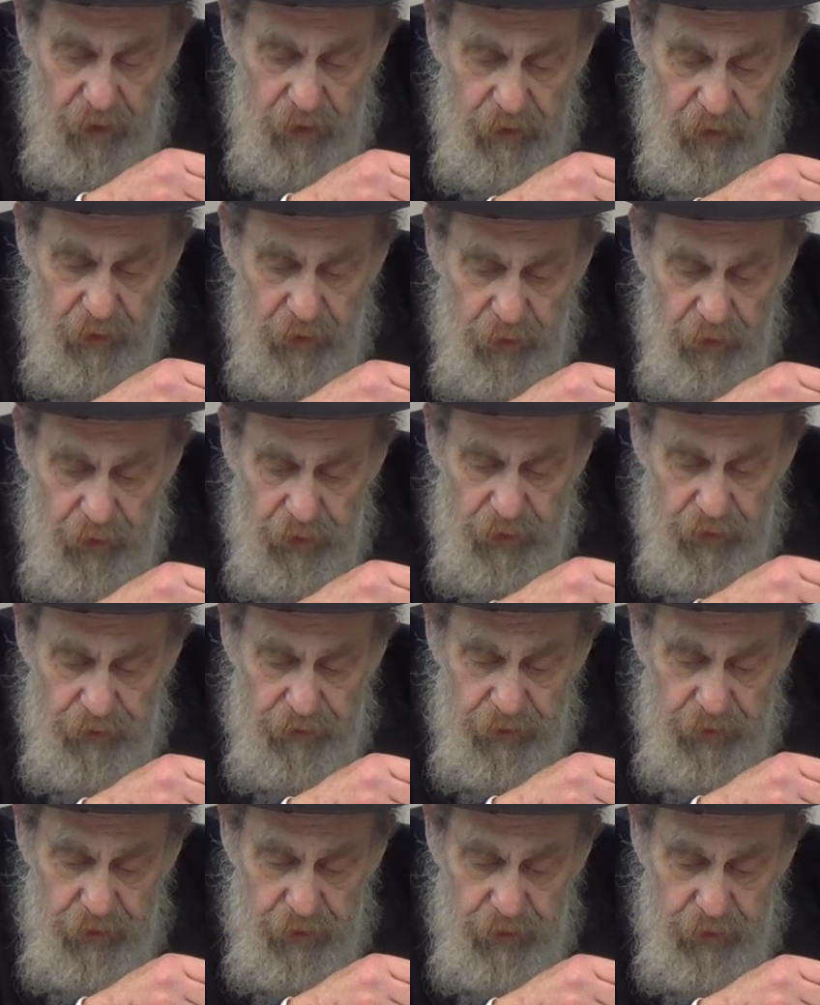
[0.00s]
the order of
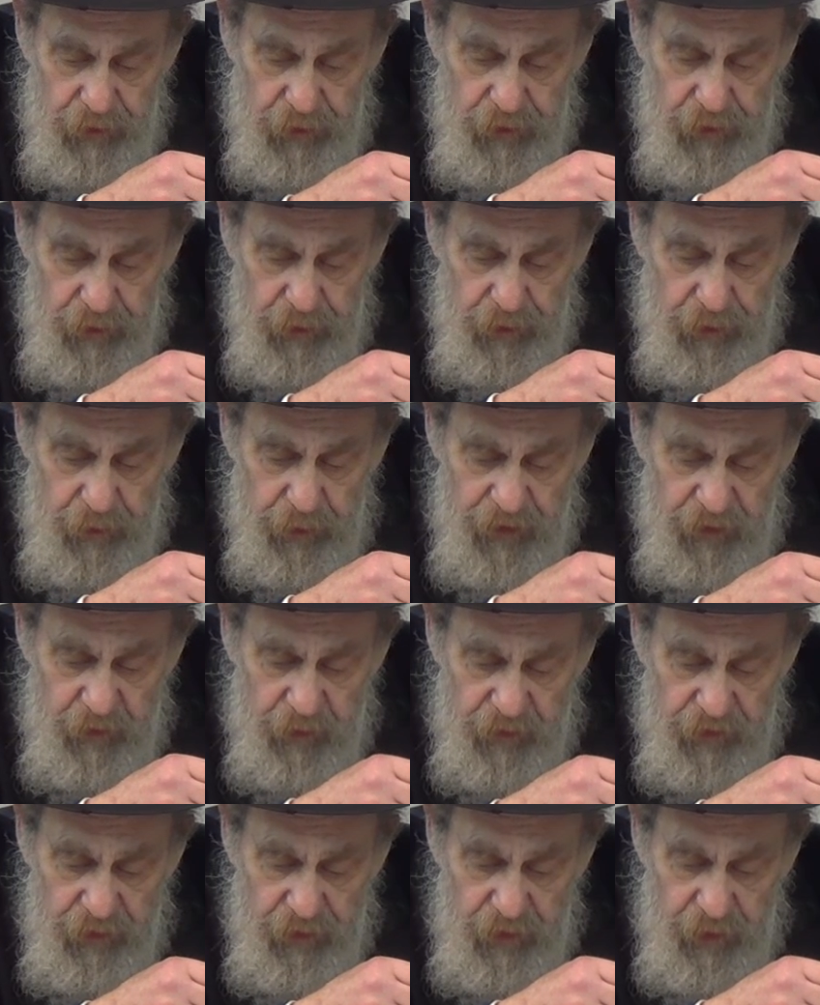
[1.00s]
the
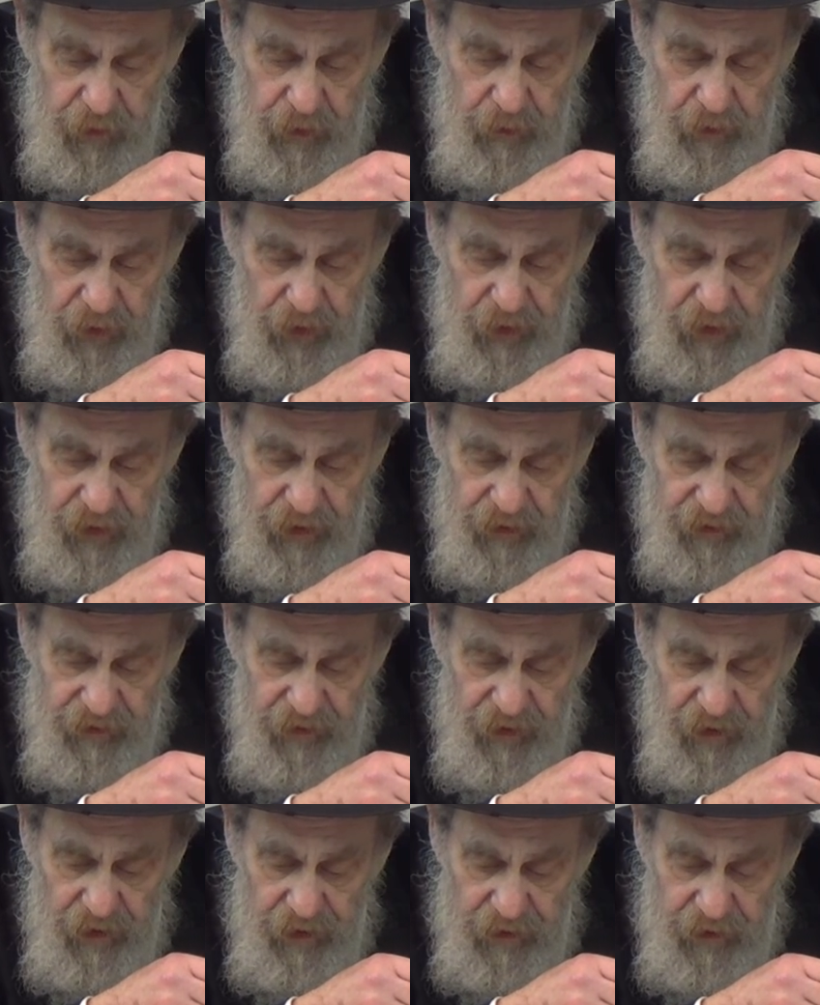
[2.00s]
Yud-based Psukim and Mamor
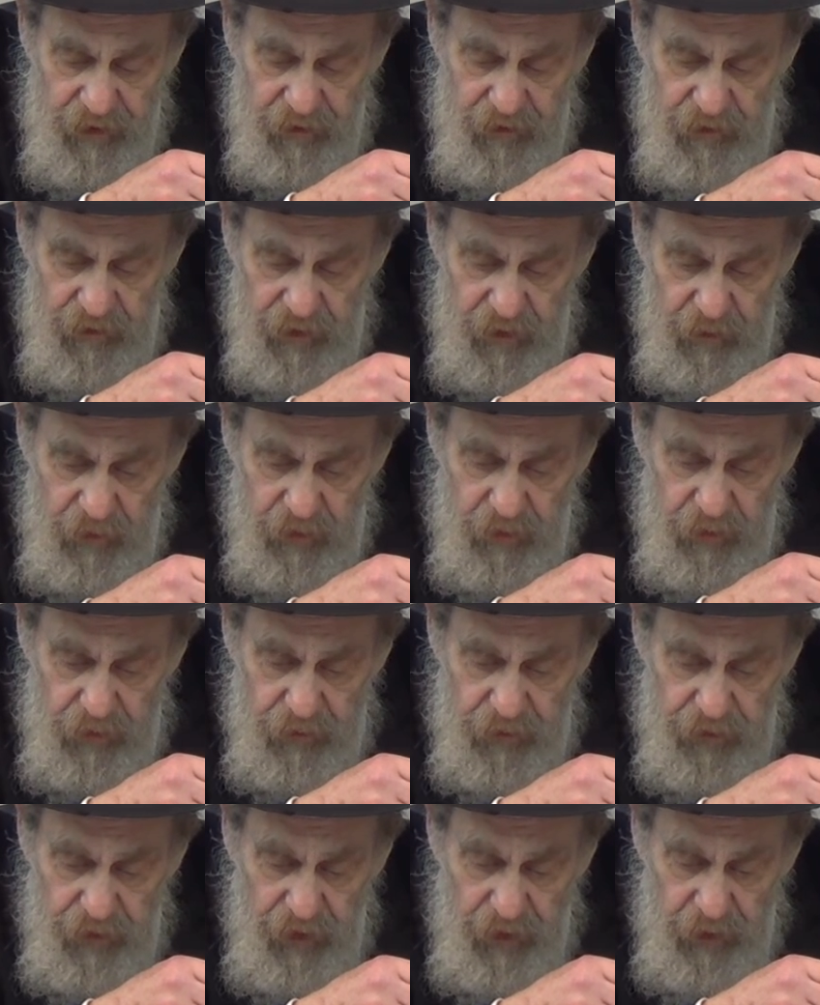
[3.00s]
Chazal doesn't seem to
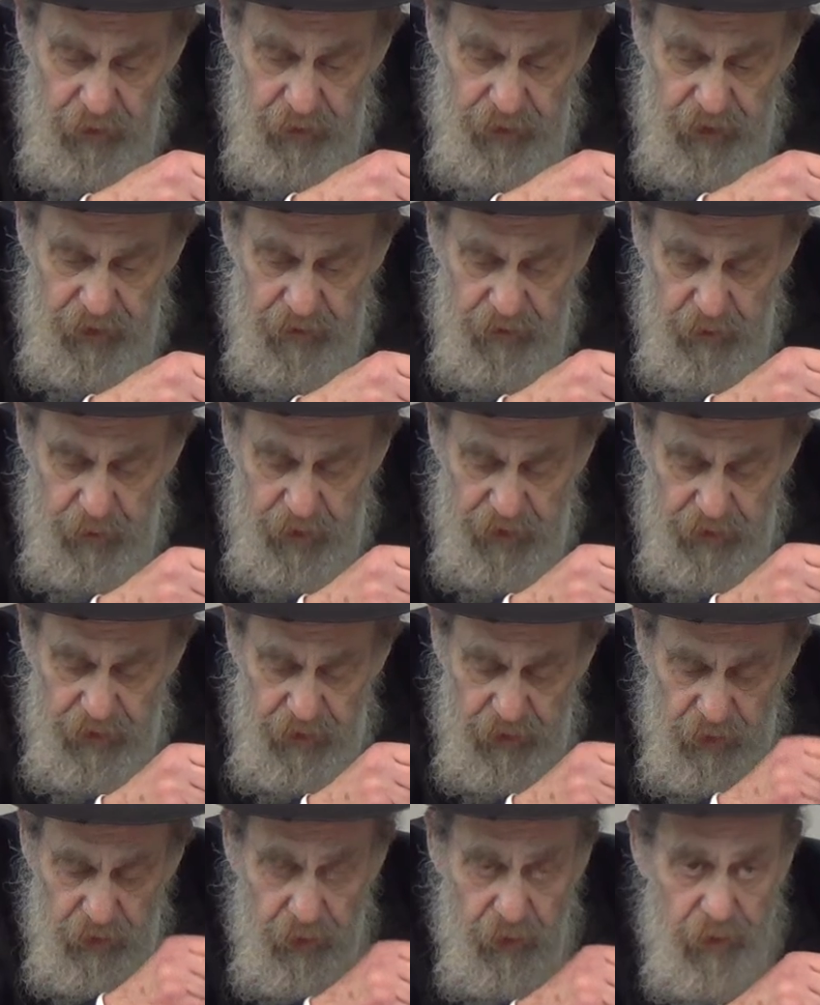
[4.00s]
follow any
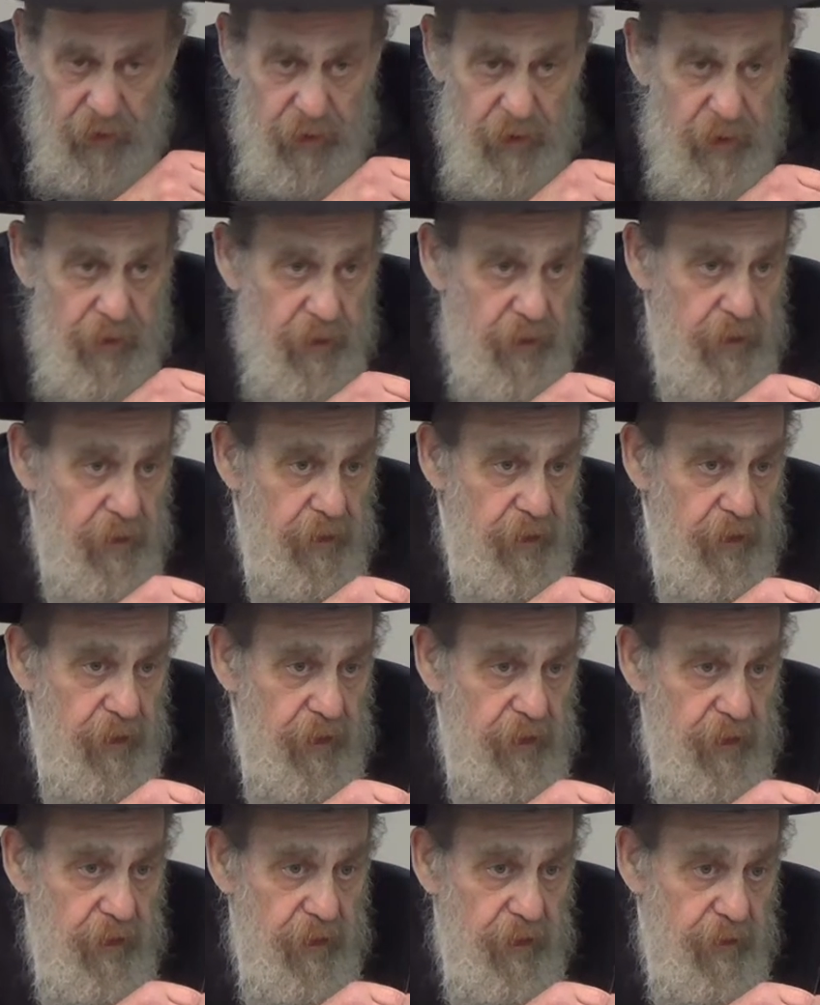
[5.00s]
special order.
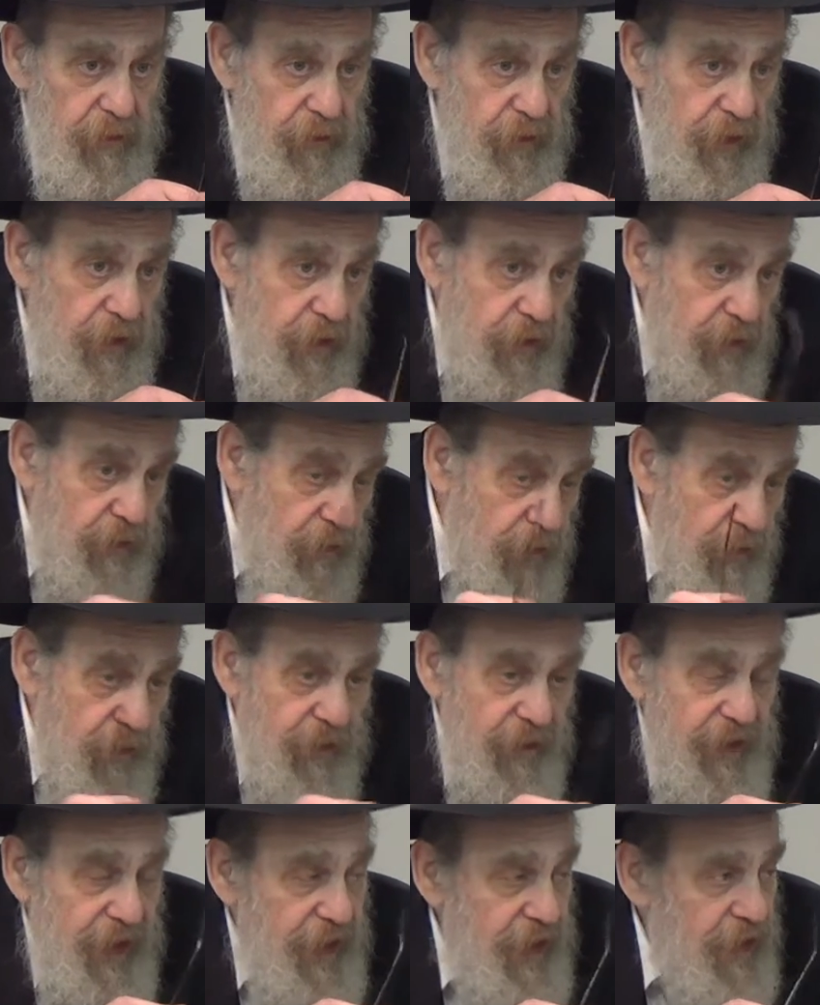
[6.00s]

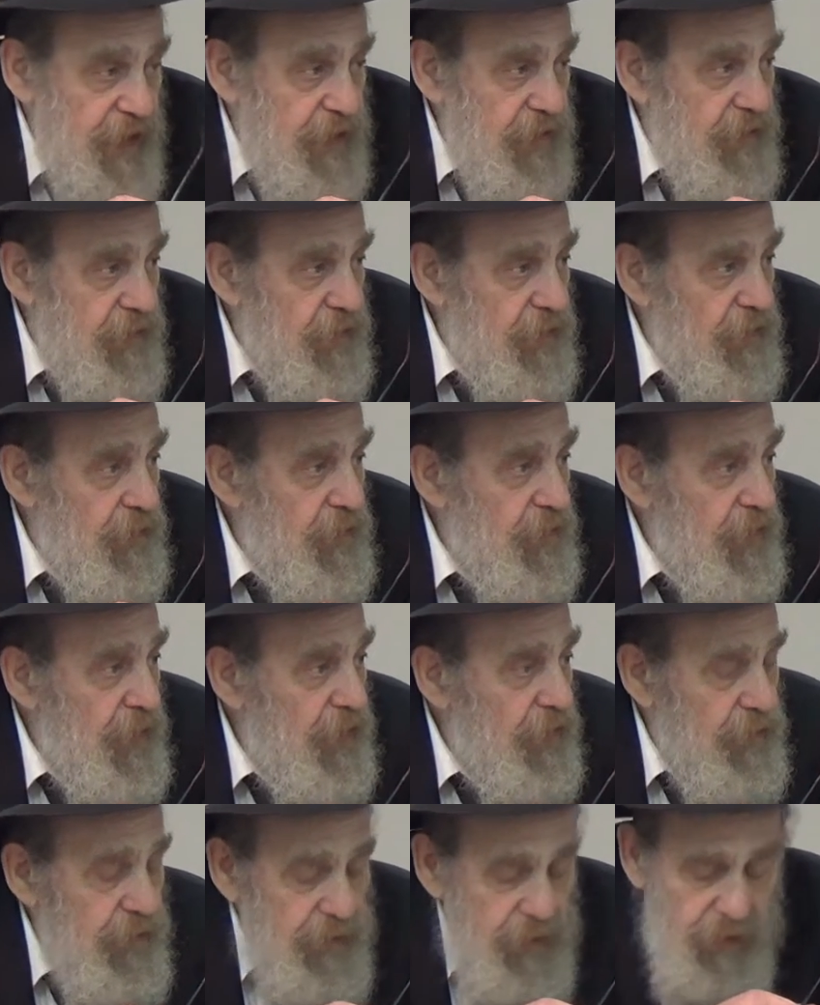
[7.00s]
Just take it
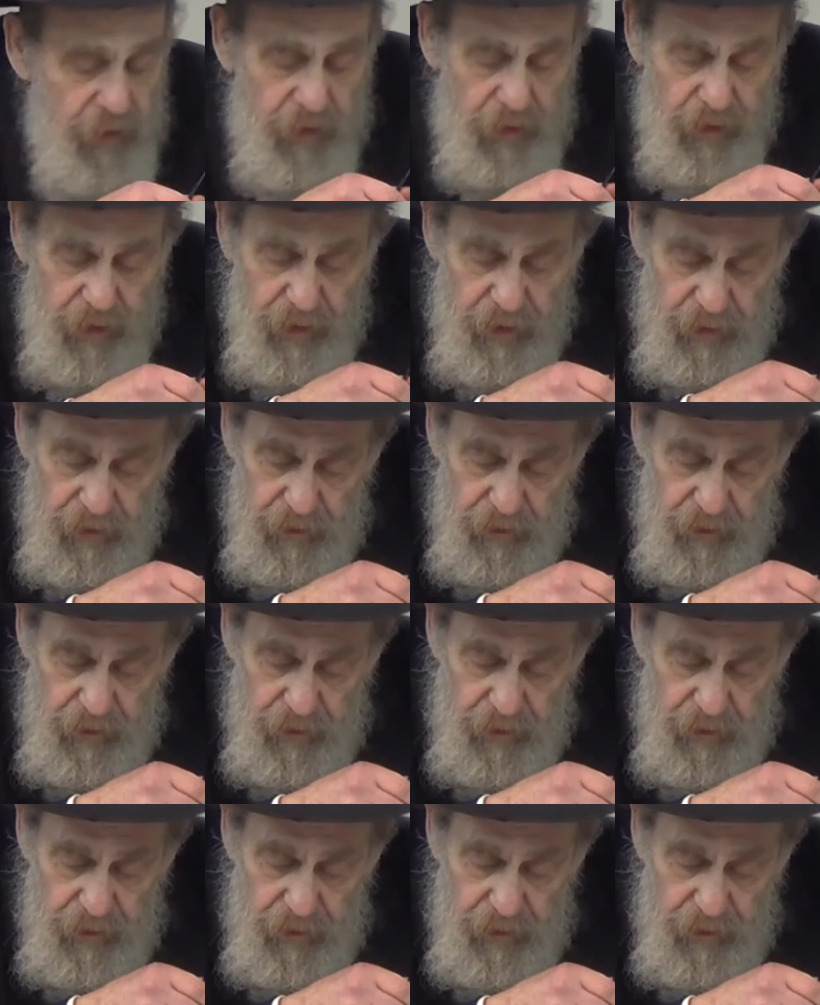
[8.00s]
externally.